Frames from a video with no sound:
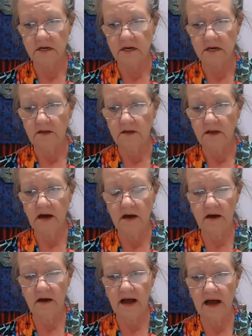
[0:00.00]

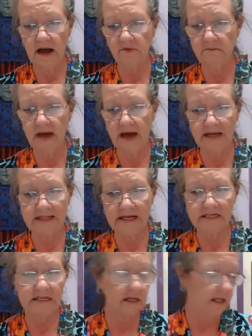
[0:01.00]
Have we made
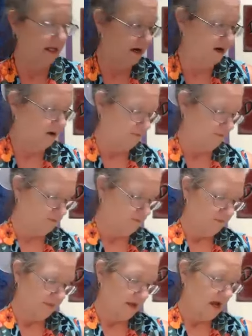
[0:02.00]
this clear?
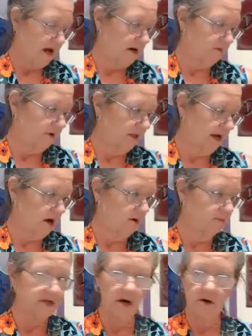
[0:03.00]
I really hope
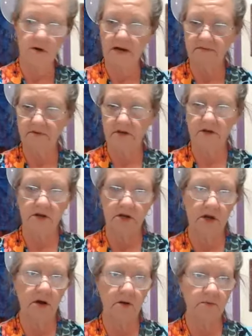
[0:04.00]
so. If you
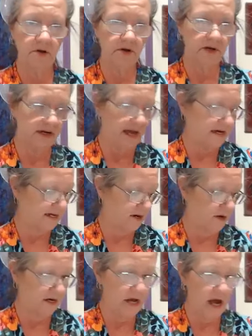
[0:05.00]
know, you can let
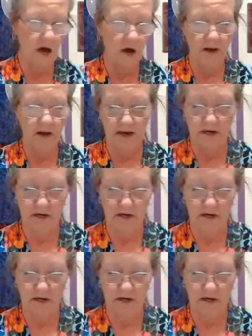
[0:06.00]
Kyra know, and